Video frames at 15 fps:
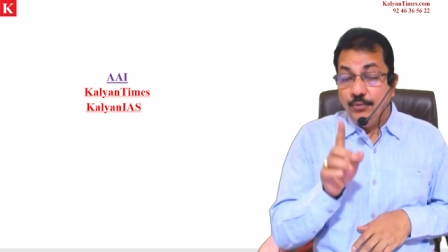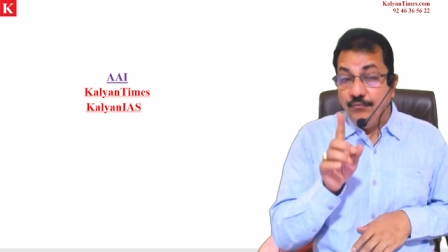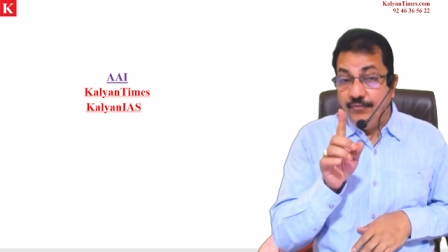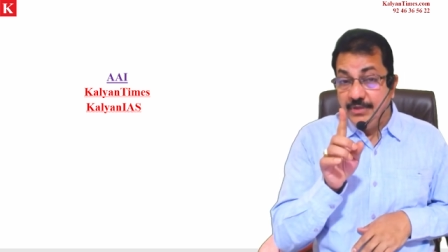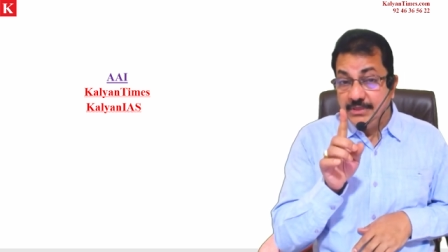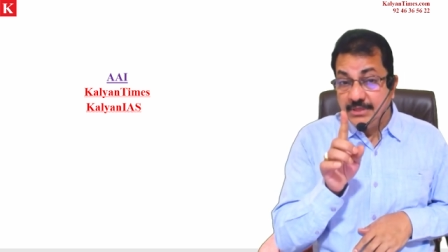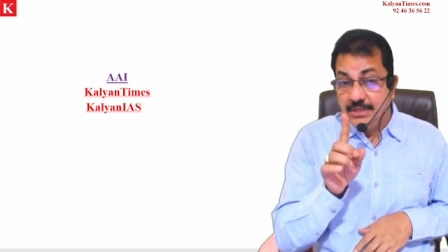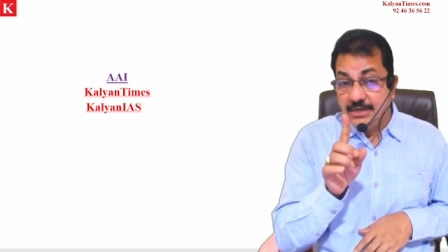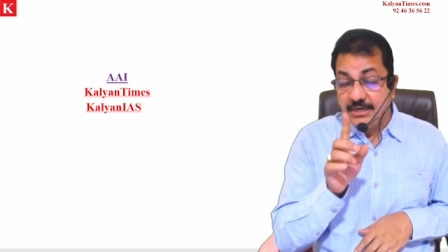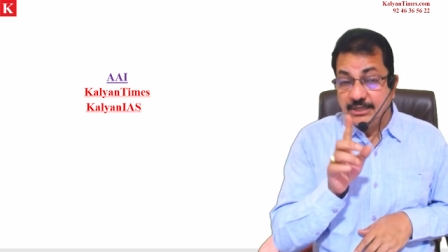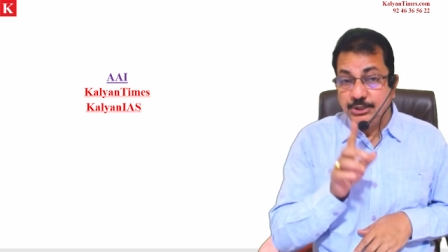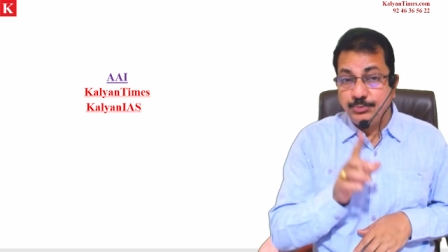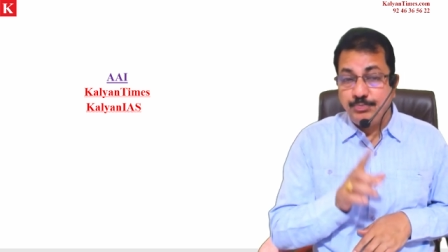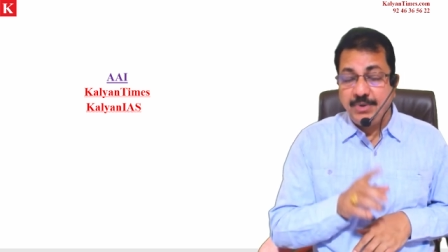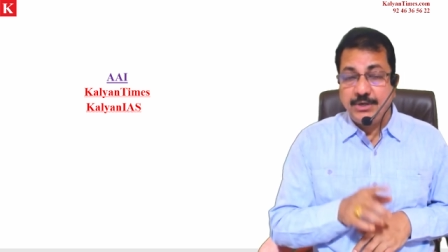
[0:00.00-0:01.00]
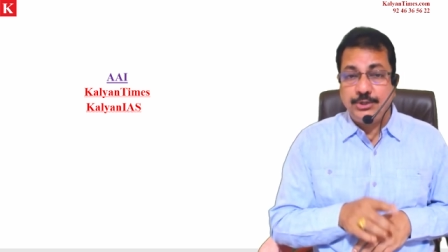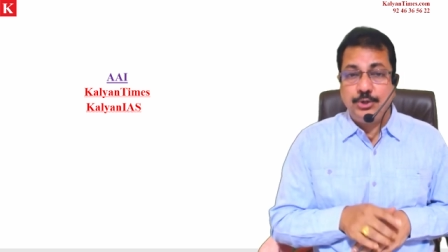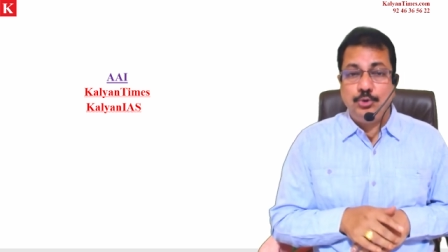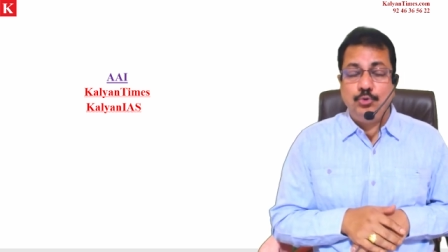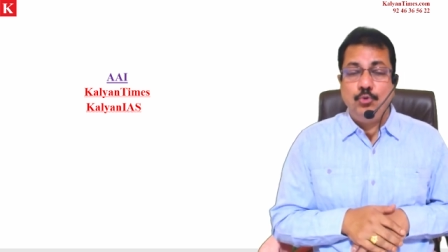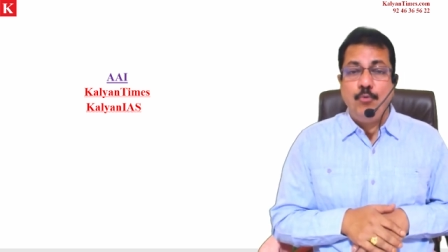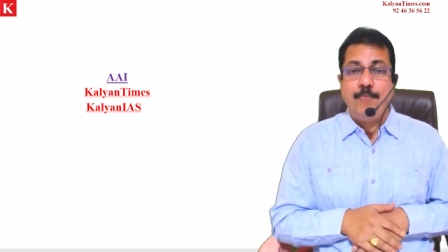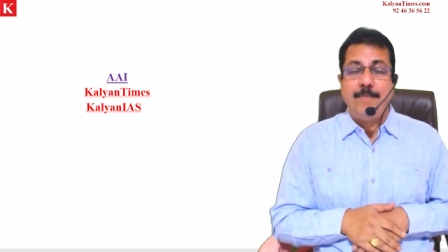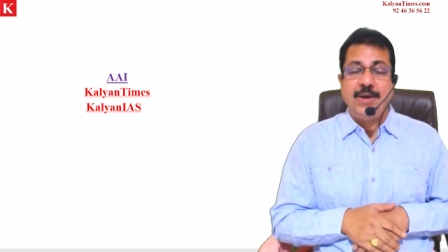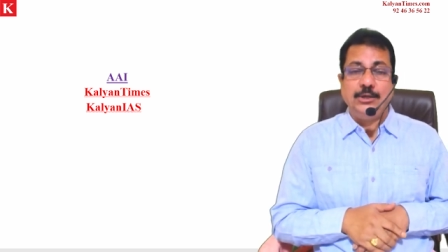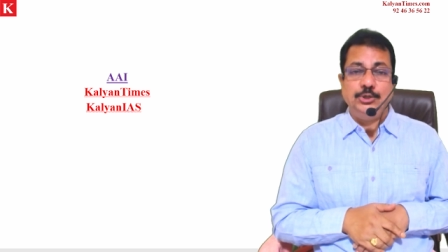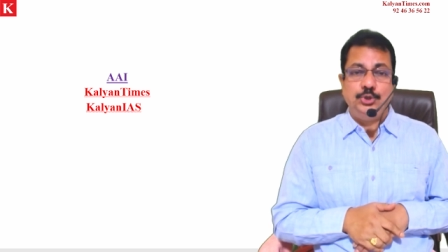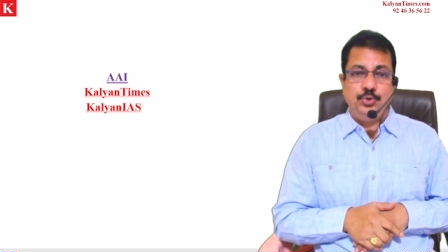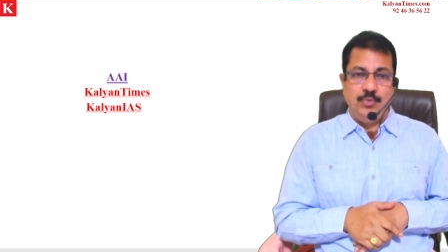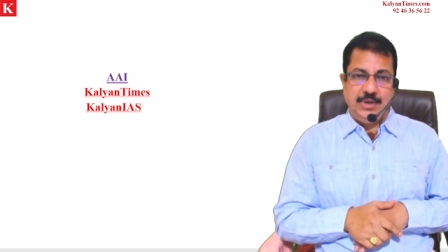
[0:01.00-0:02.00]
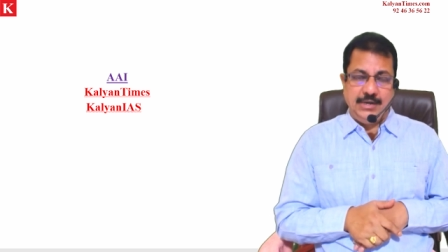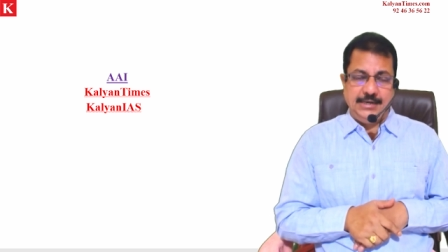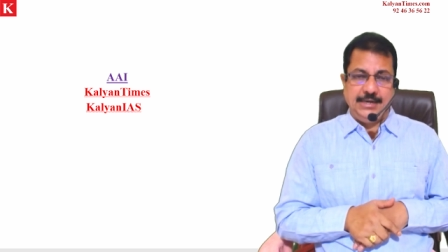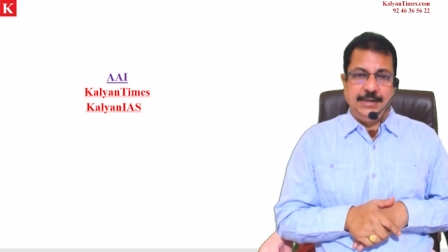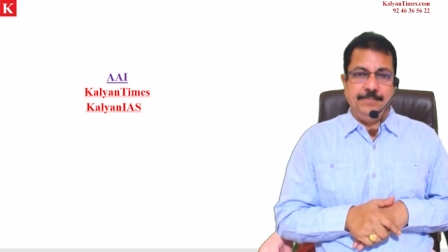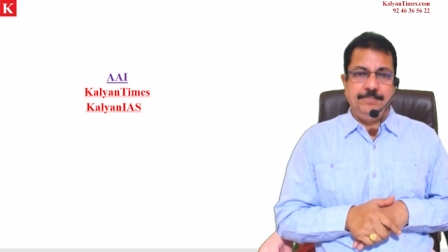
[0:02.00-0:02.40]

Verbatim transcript: with respect to punctuality